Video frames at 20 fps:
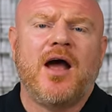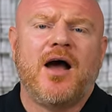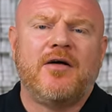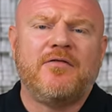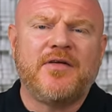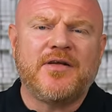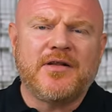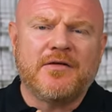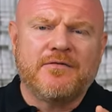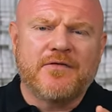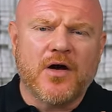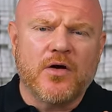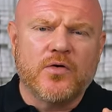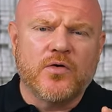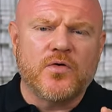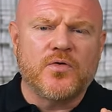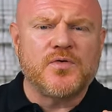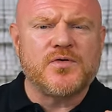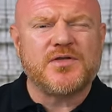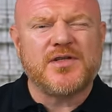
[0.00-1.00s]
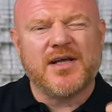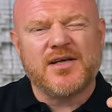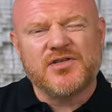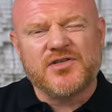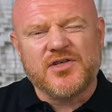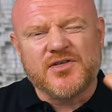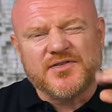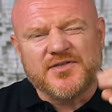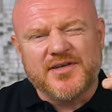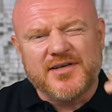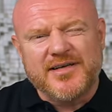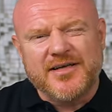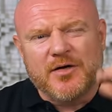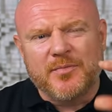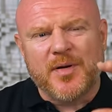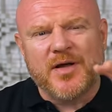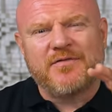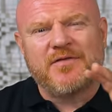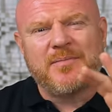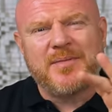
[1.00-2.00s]
I think the vocals, there's just a
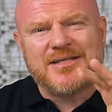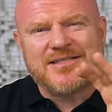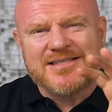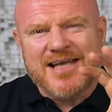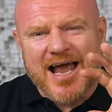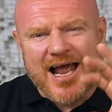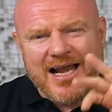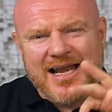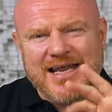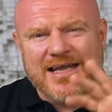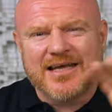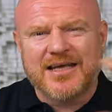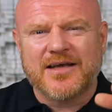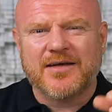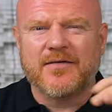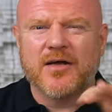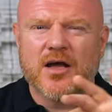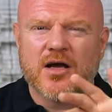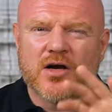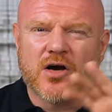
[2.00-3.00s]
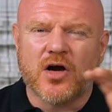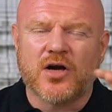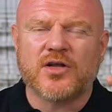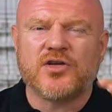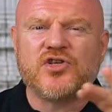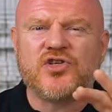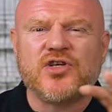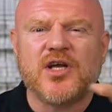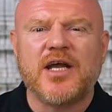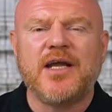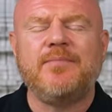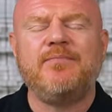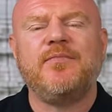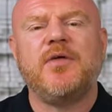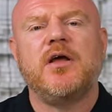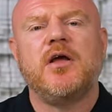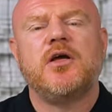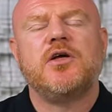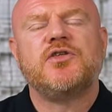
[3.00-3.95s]
little bit of a metallic kind of sheen